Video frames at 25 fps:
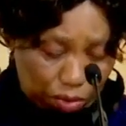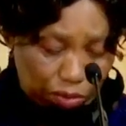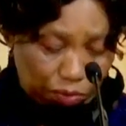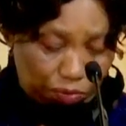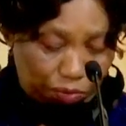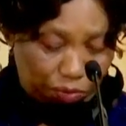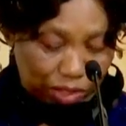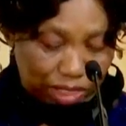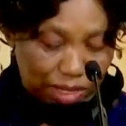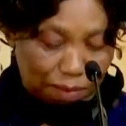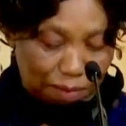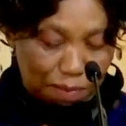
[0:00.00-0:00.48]

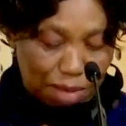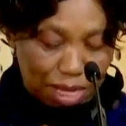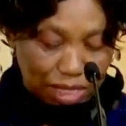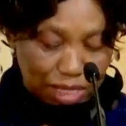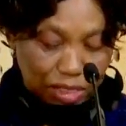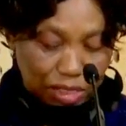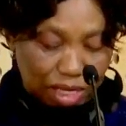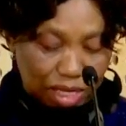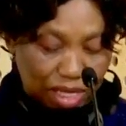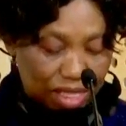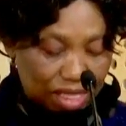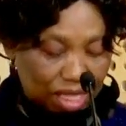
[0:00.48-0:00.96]
for the
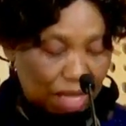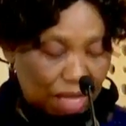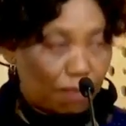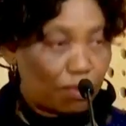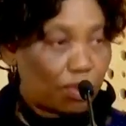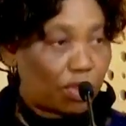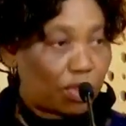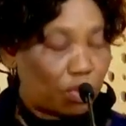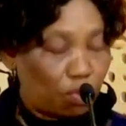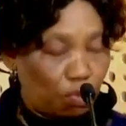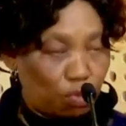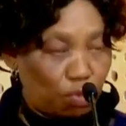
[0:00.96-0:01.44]
match
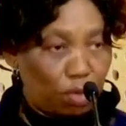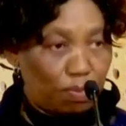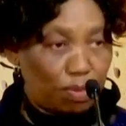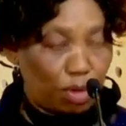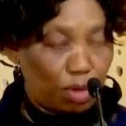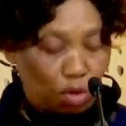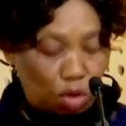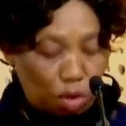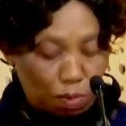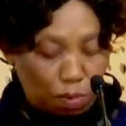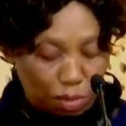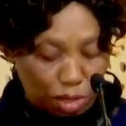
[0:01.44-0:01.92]
exams will
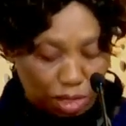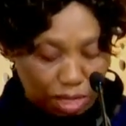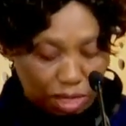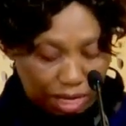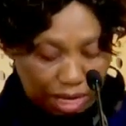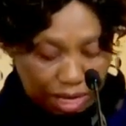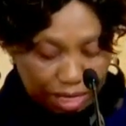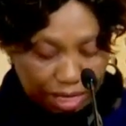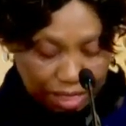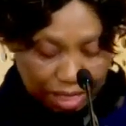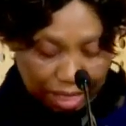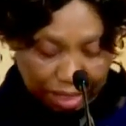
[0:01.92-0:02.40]
be
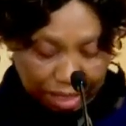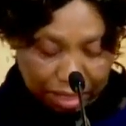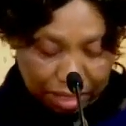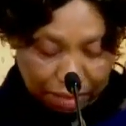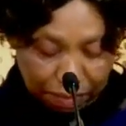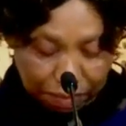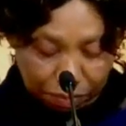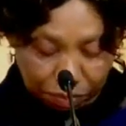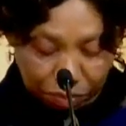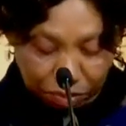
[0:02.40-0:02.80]
communicated